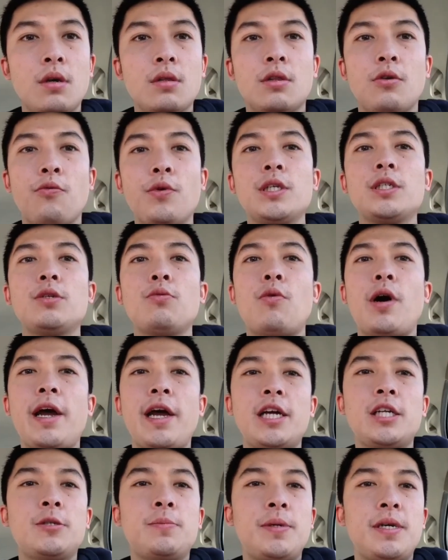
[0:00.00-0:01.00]
The reason why
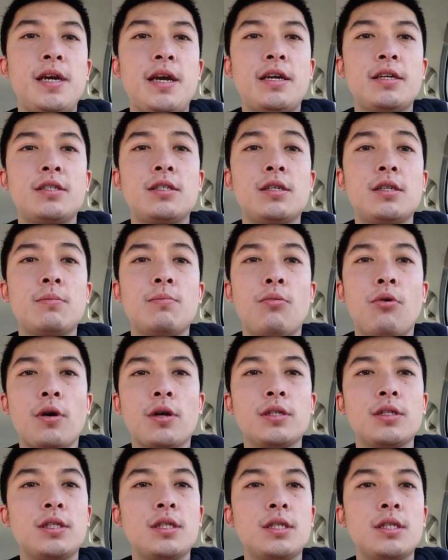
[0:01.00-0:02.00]
HPA is more
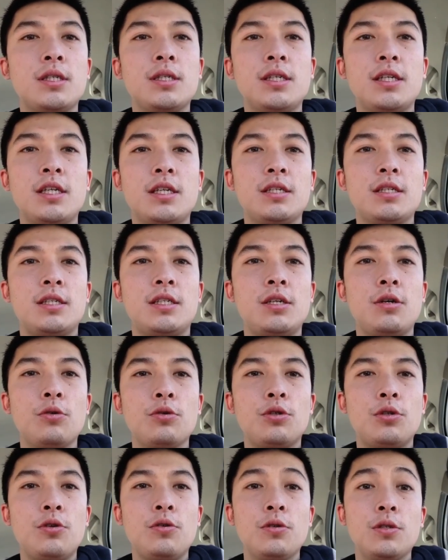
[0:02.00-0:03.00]
consistent than
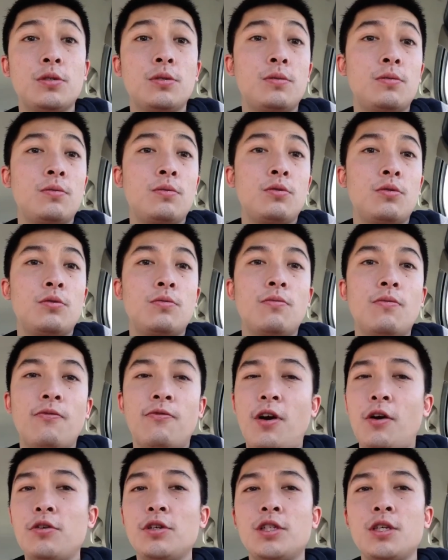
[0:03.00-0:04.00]
CO2 is
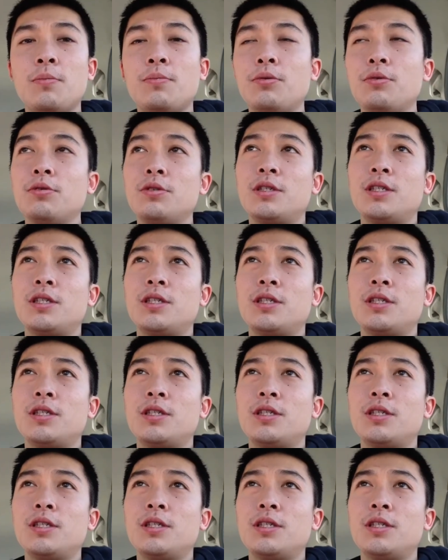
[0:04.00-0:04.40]
very simple.